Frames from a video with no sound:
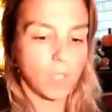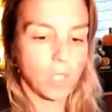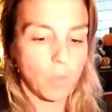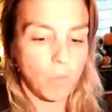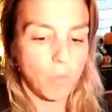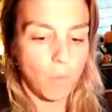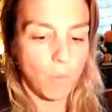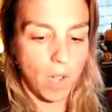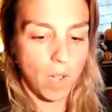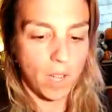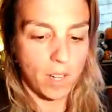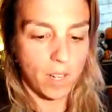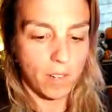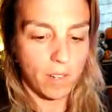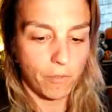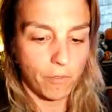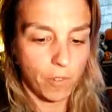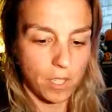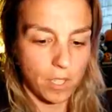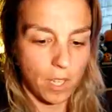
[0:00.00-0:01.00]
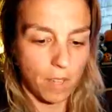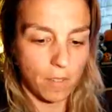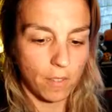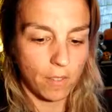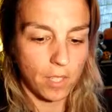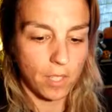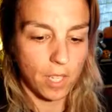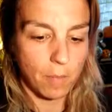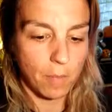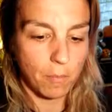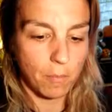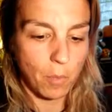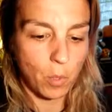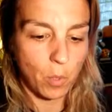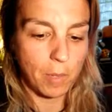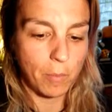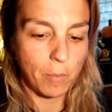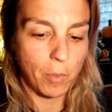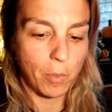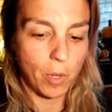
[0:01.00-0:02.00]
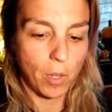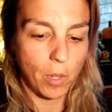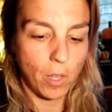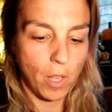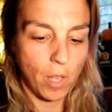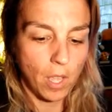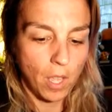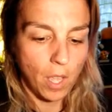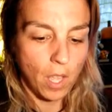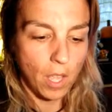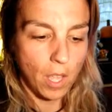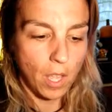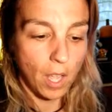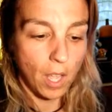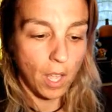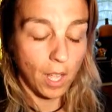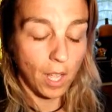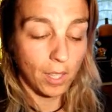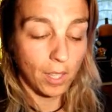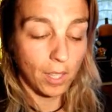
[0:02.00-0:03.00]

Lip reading: want it for ourselves. Like most people, a lot of